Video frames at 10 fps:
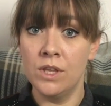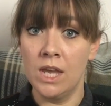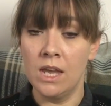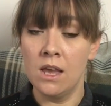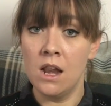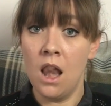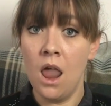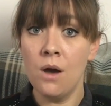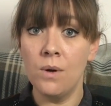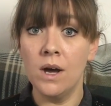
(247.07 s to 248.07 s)
the
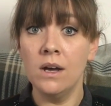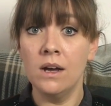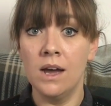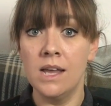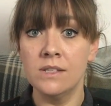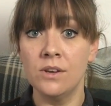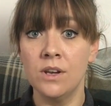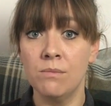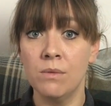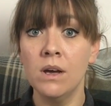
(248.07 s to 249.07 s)
lower ISO
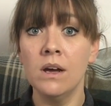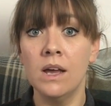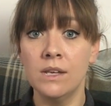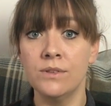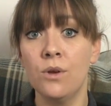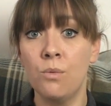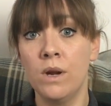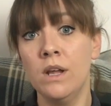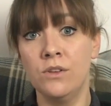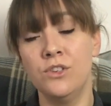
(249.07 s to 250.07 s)
number, ISO
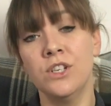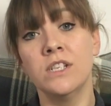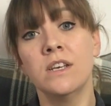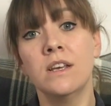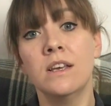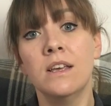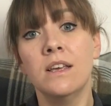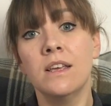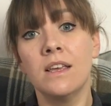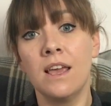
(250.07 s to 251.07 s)
100,
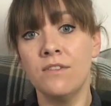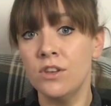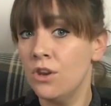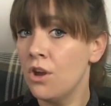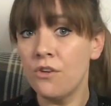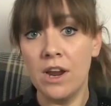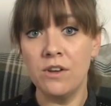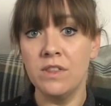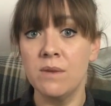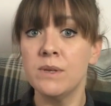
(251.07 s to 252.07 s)
gave a no
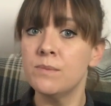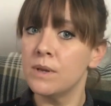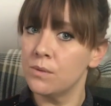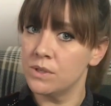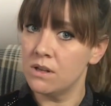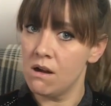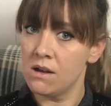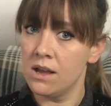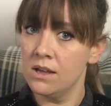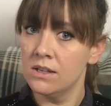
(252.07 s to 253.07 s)
grain on the image, but it was
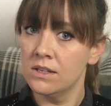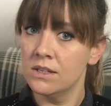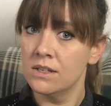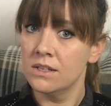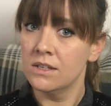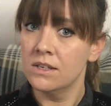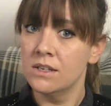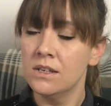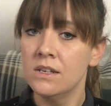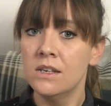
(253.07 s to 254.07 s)
darker.
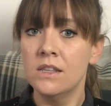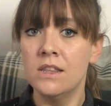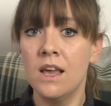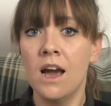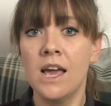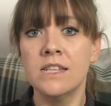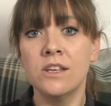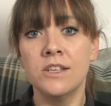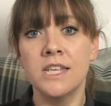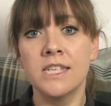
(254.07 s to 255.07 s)
The
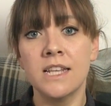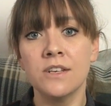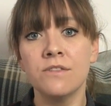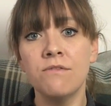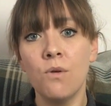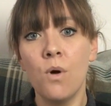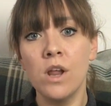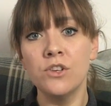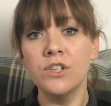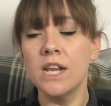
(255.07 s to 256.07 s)
ISO
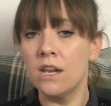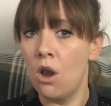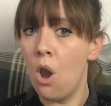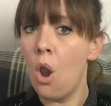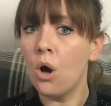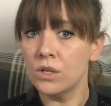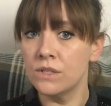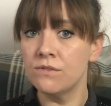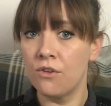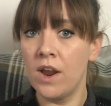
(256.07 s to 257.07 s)
6400 had a
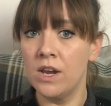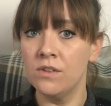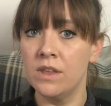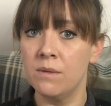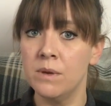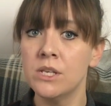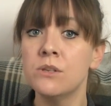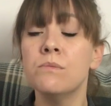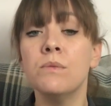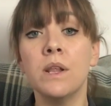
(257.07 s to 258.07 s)
lot of grain on the
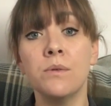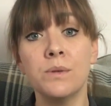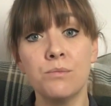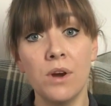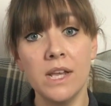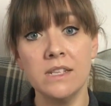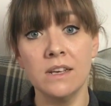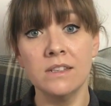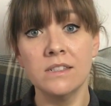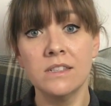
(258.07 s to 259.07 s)
image, but it was brighter.